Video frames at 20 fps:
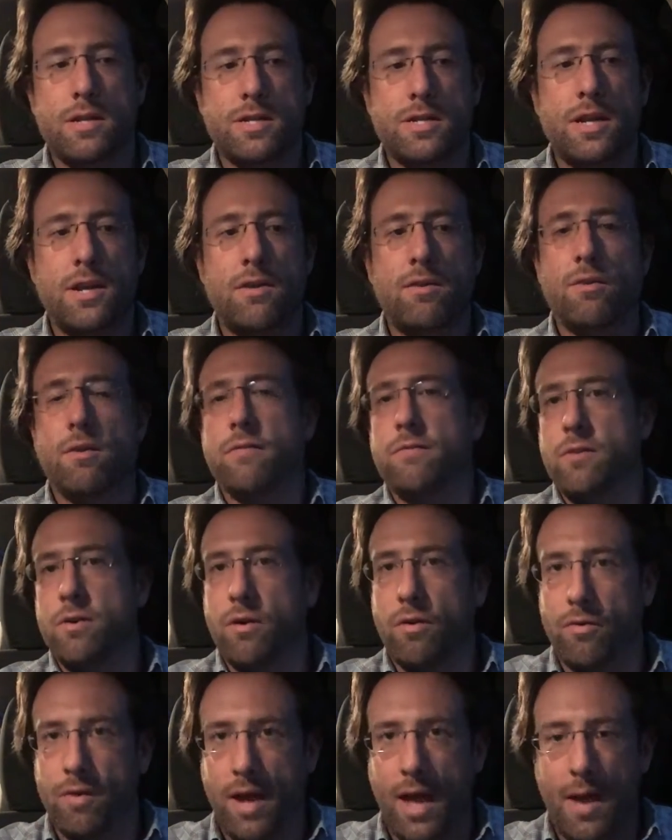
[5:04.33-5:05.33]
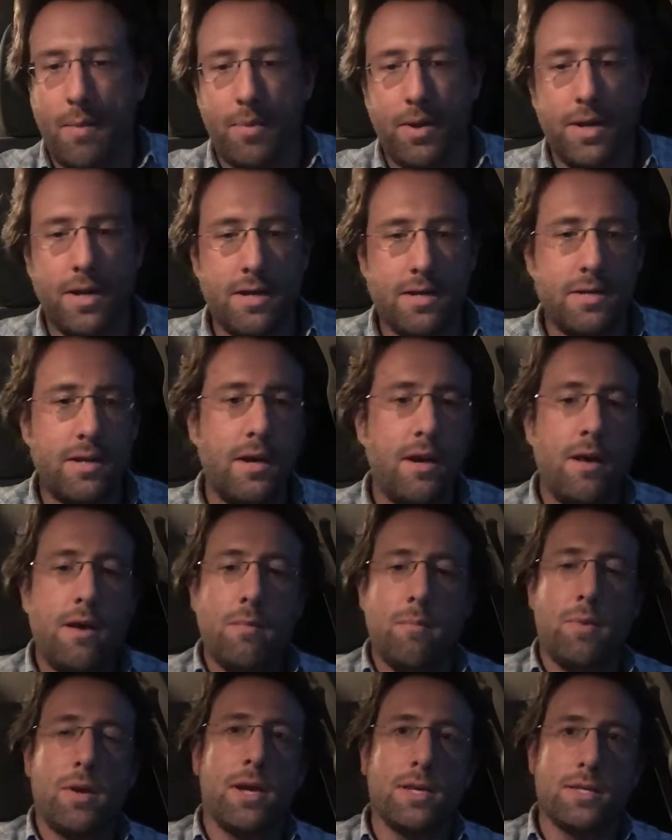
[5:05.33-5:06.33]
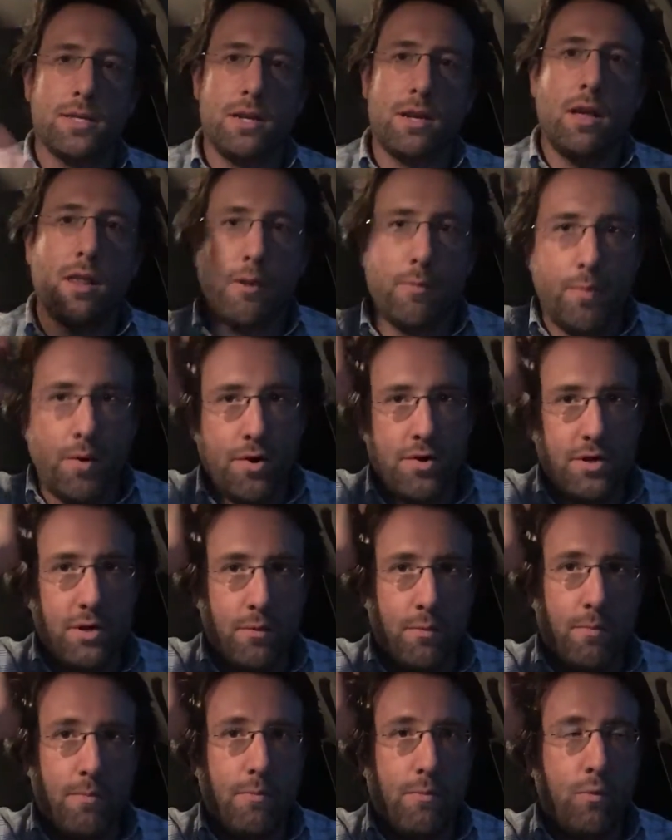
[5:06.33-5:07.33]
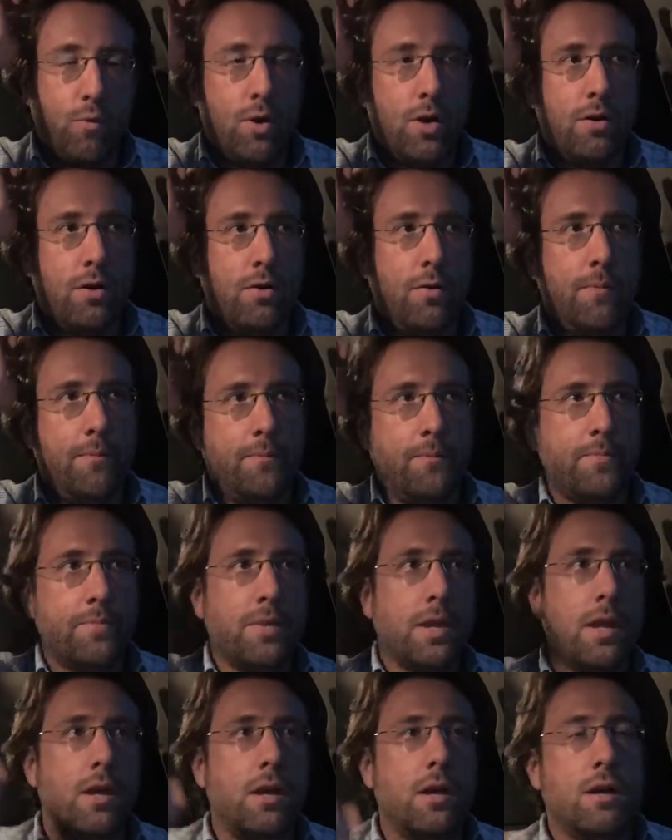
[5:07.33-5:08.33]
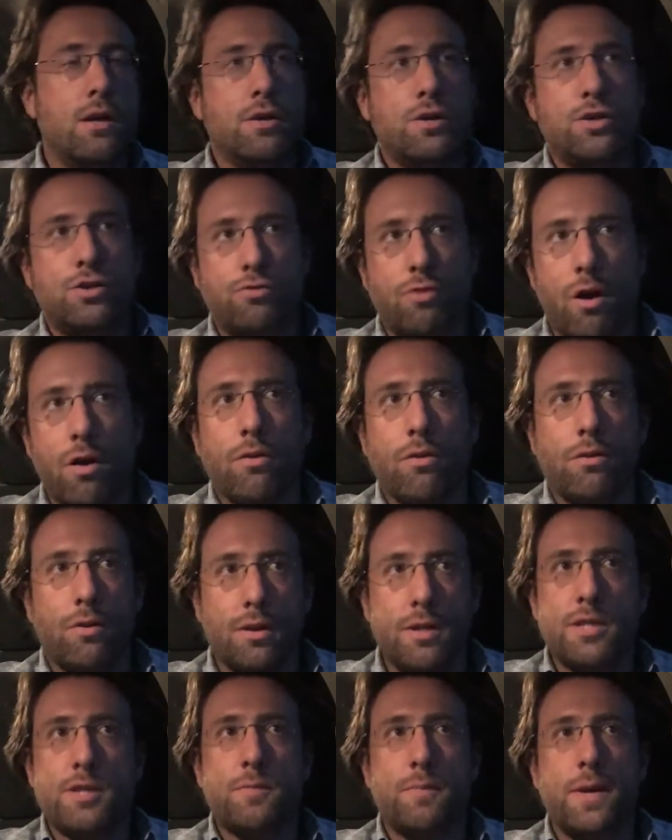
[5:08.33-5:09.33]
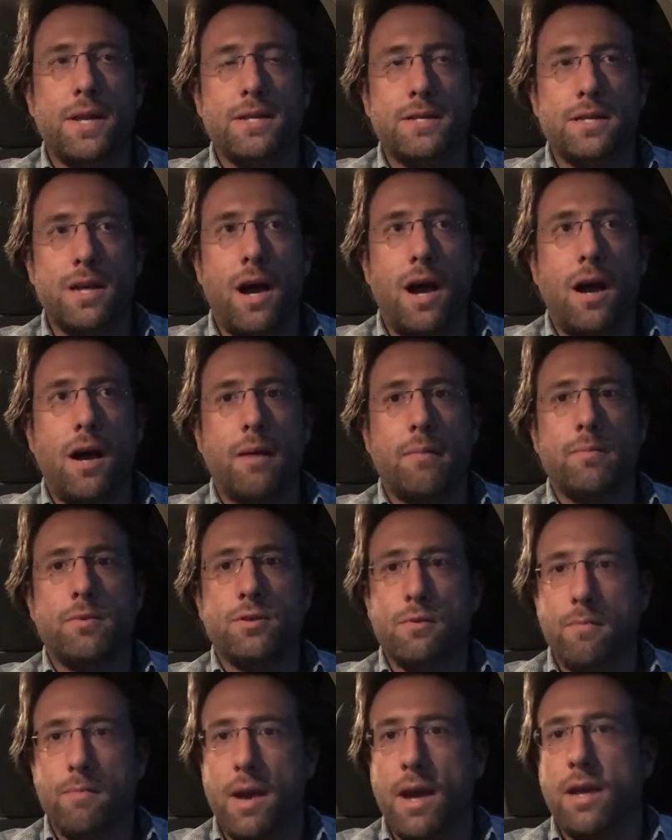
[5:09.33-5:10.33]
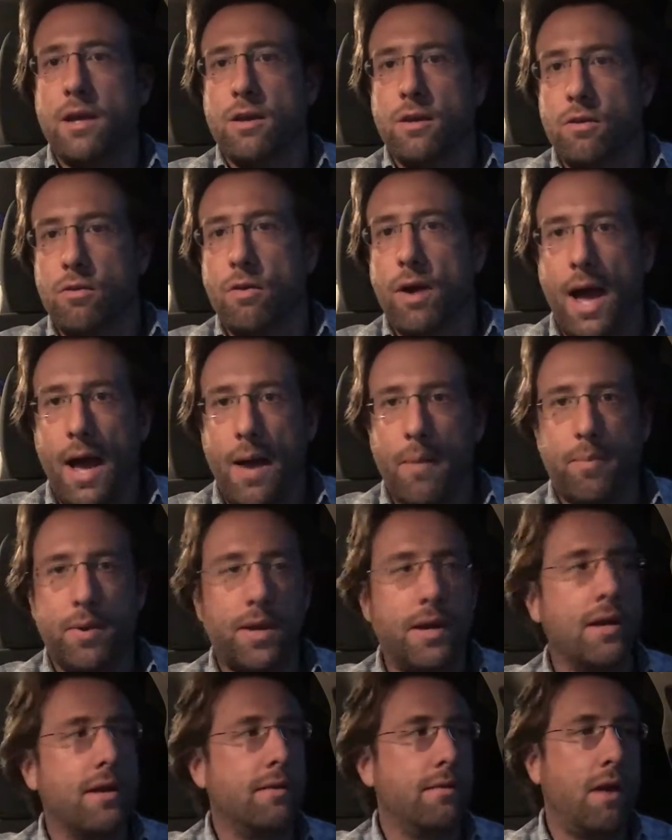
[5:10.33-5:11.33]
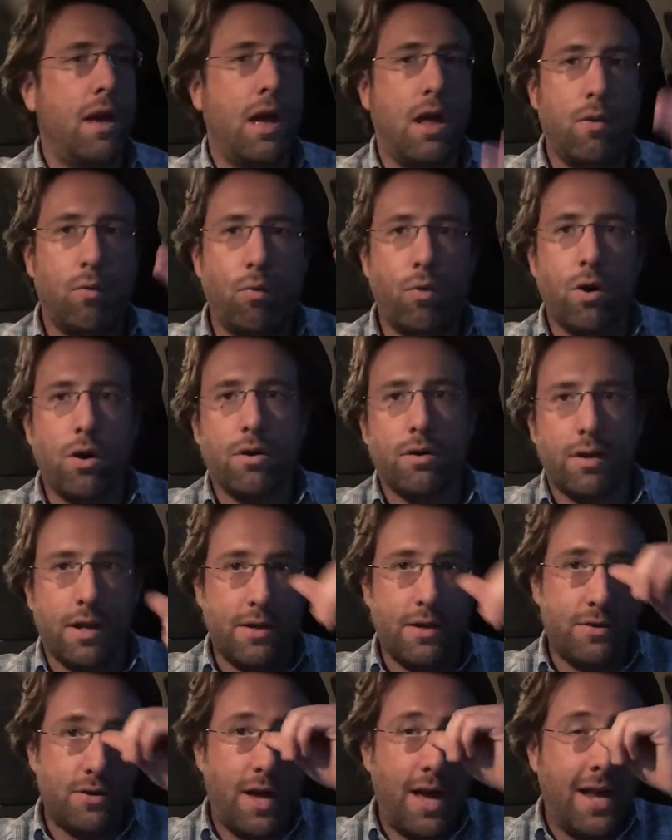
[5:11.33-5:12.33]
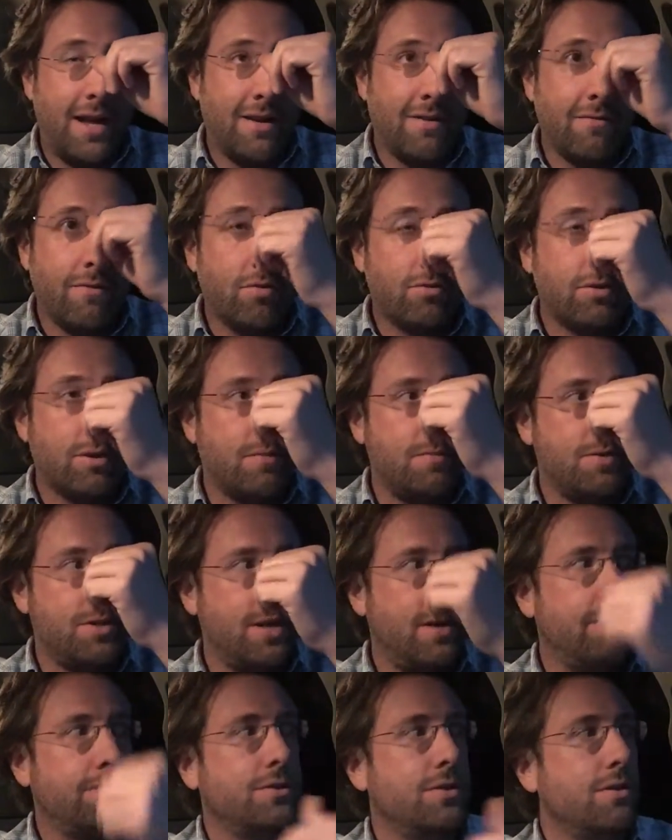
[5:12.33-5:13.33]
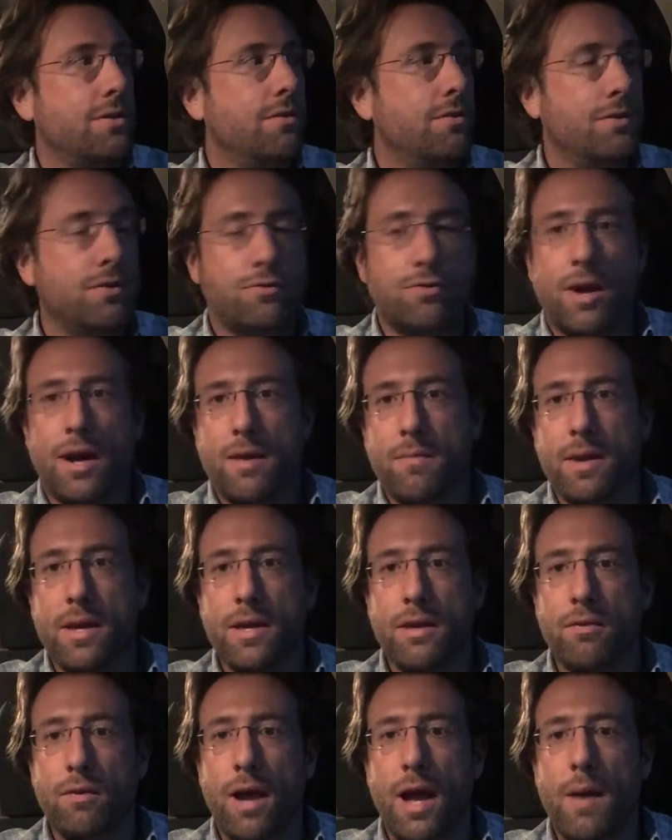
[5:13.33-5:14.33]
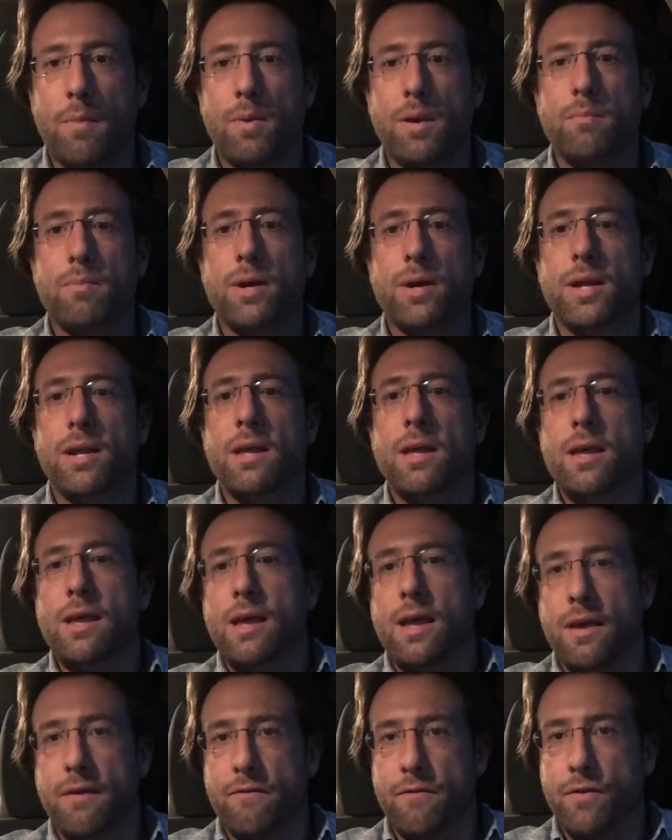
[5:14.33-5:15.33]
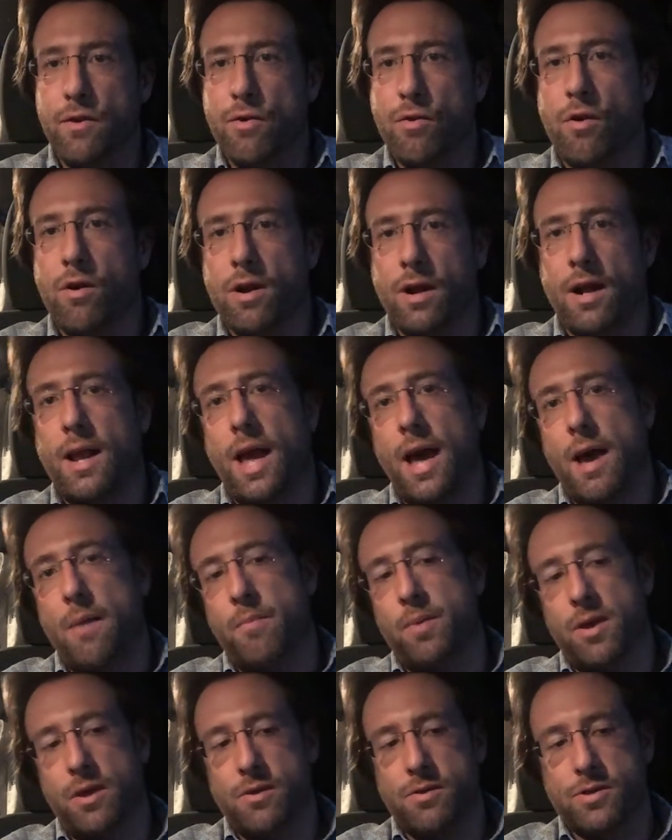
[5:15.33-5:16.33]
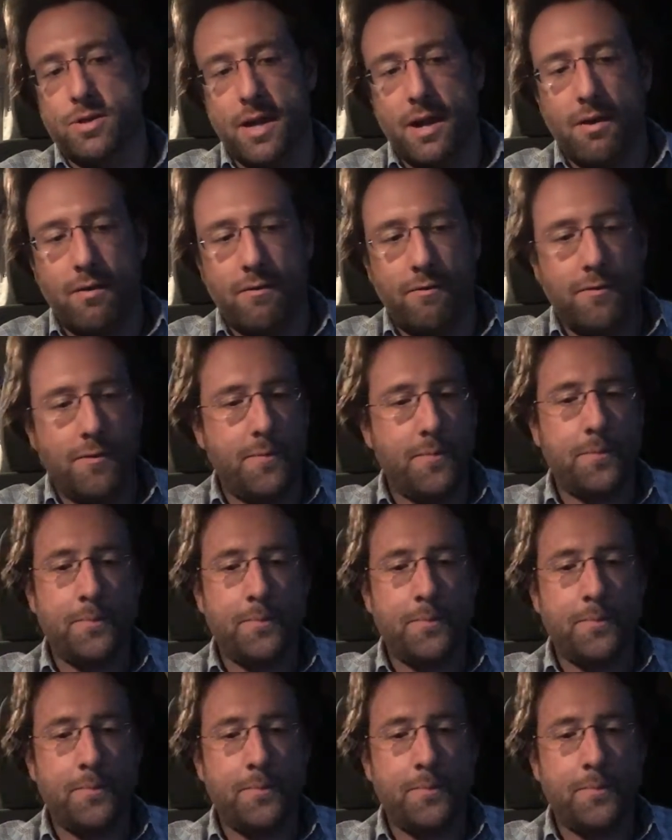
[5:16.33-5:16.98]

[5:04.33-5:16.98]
center of your own happiness. Because another person will struggle and spend time to make you happy and work and devote themselves to you to try to make you happy. But if you are not happy yourself,